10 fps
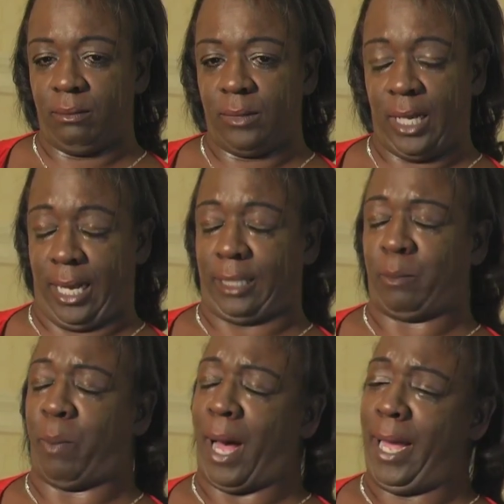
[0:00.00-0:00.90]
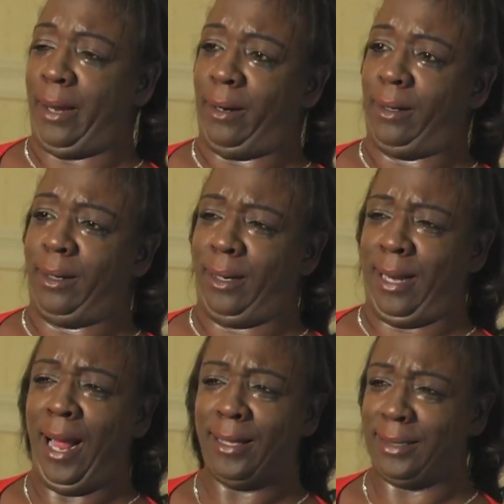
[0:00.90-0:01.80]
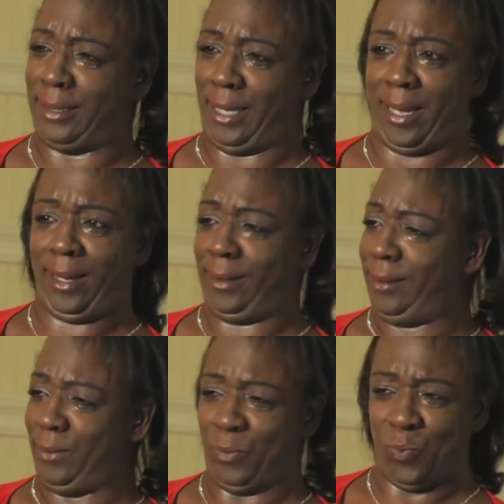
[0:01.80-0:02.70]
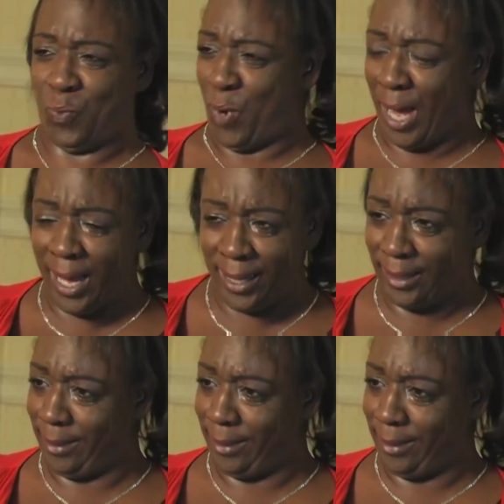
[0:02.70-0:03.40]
he expired. And I said, what?